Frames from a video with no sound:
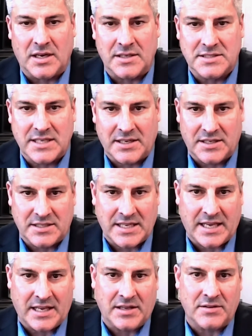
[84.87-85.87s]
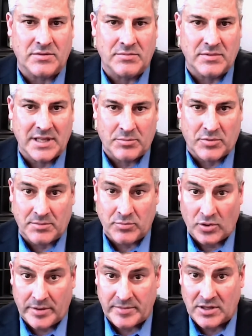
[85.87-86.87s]
day-to-day labor and
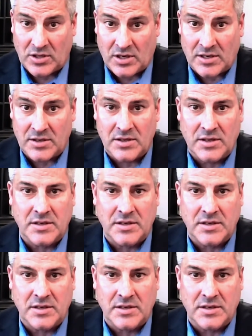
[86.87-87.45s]
employment law,